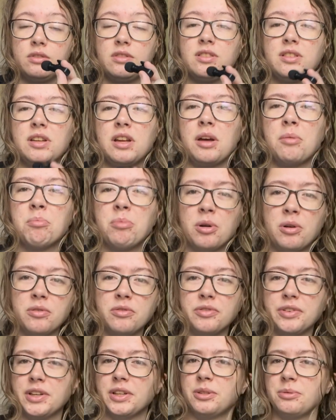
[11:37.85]
It's not
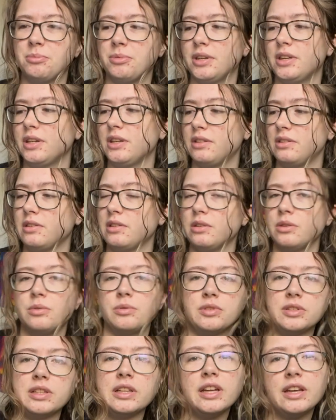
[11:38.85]
perfect, but it's
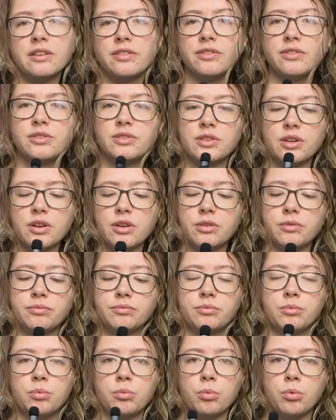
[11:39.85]
loose leaf, so
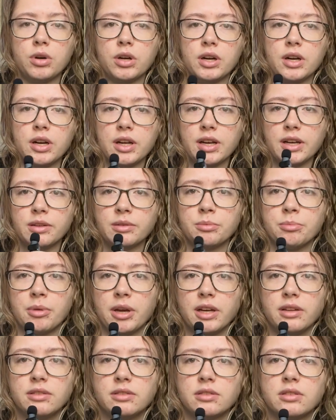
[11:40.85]
what did I
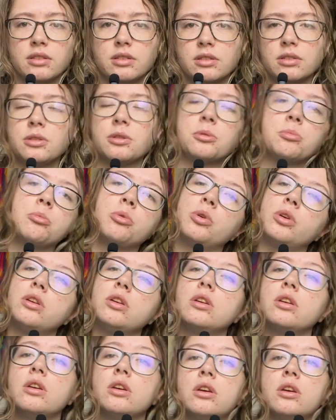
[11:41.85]
expect at a certain point?